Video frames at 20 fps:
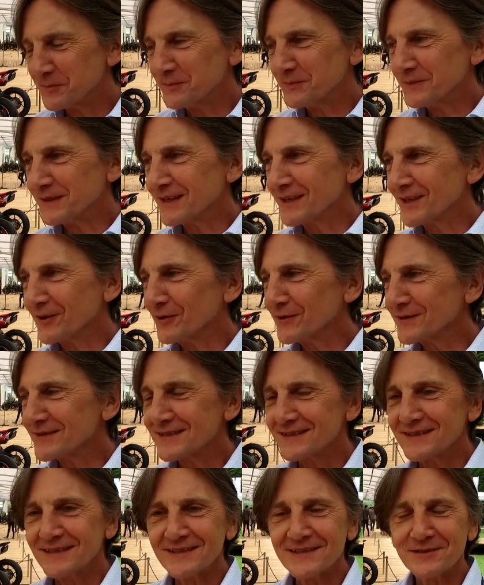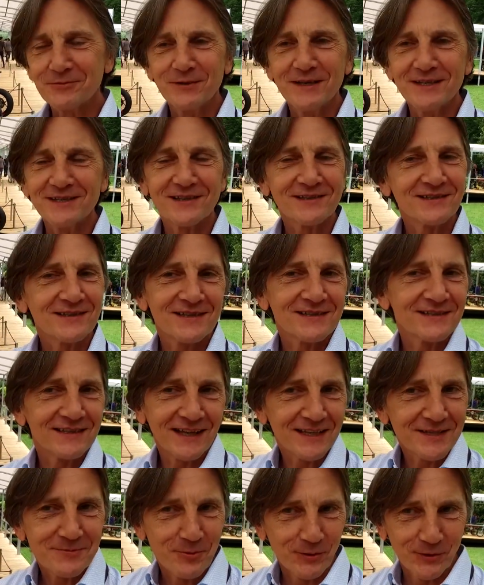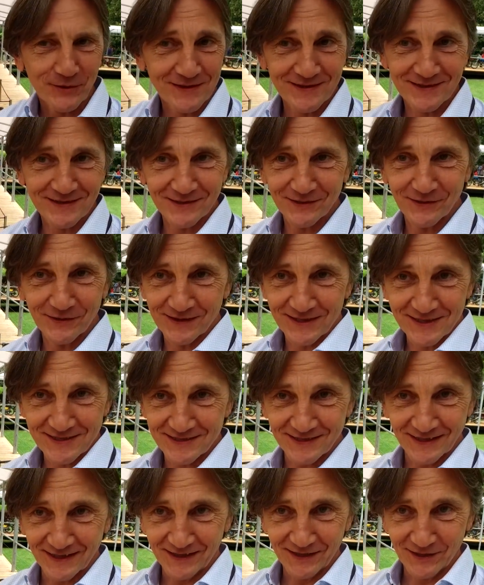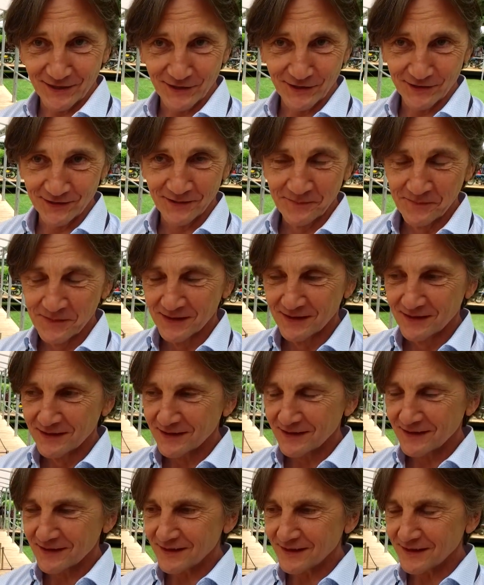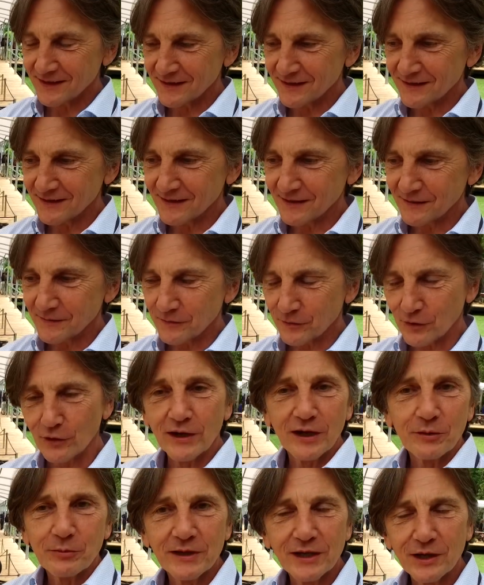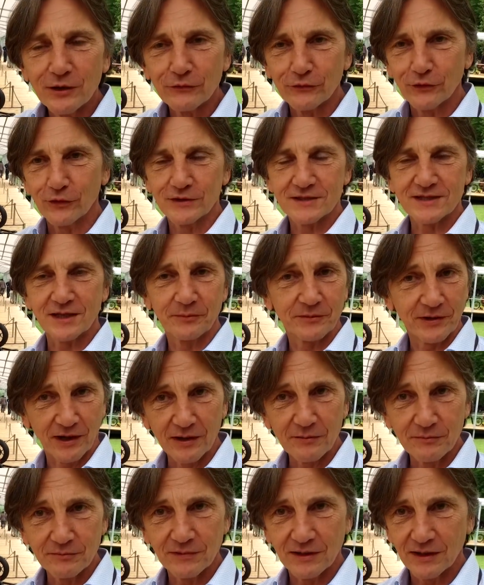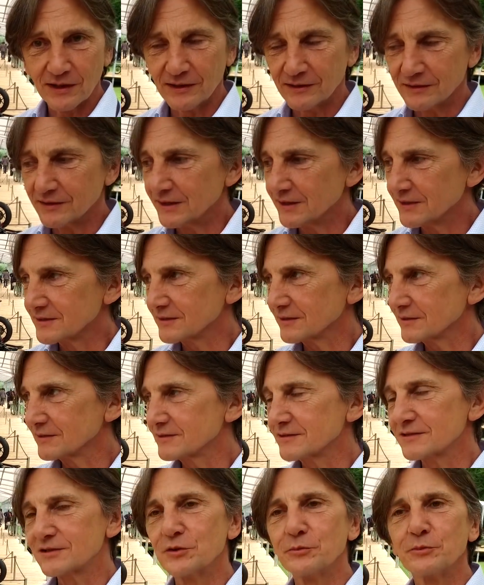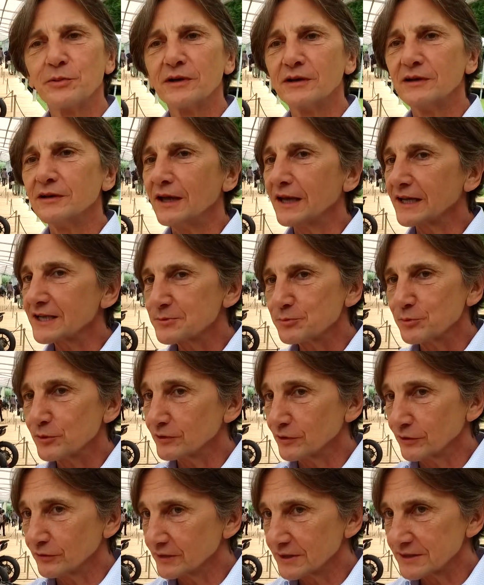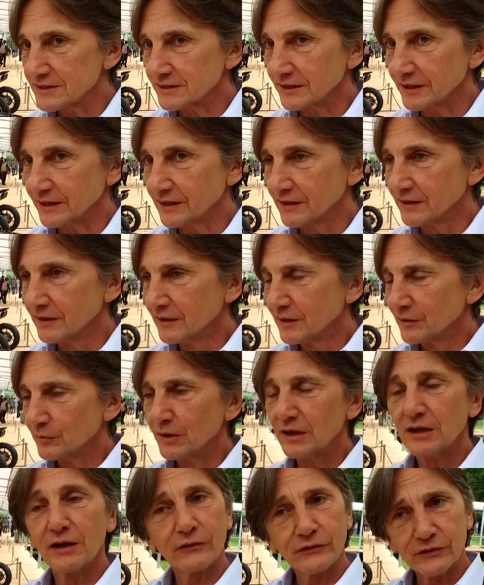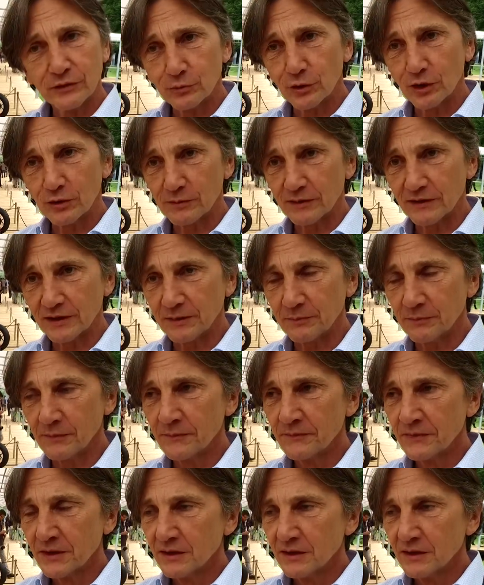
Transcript: Because the Swedes are just experts on this thing, you know. Ronna we know for some time, and he's a super expert on this thing. We love to work with him,